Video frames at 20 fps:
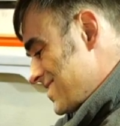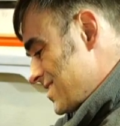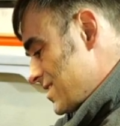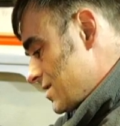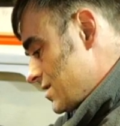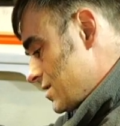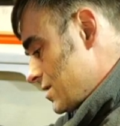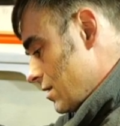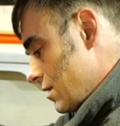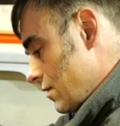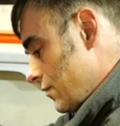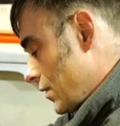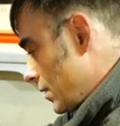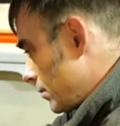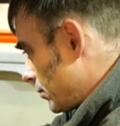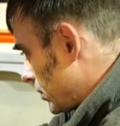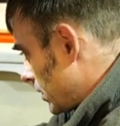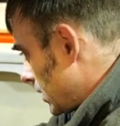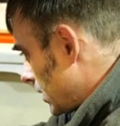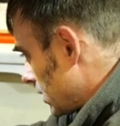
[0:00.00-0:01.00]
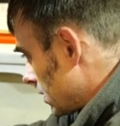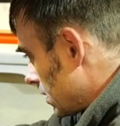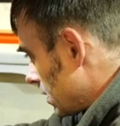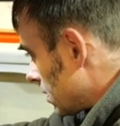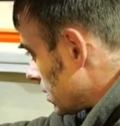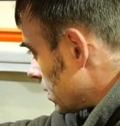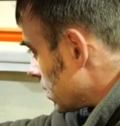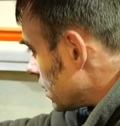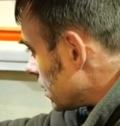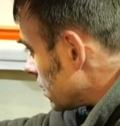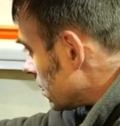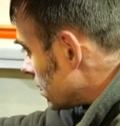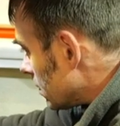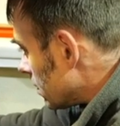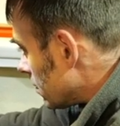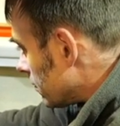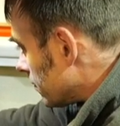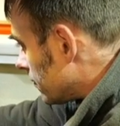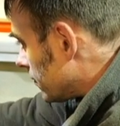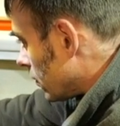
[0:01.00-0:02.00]
So if I put it in
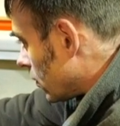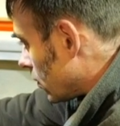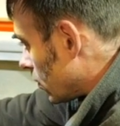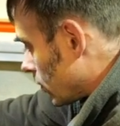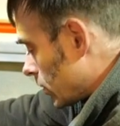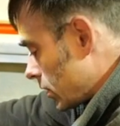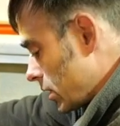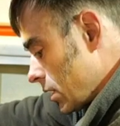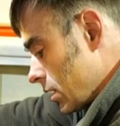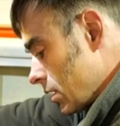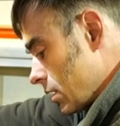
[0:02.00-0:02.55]
forward.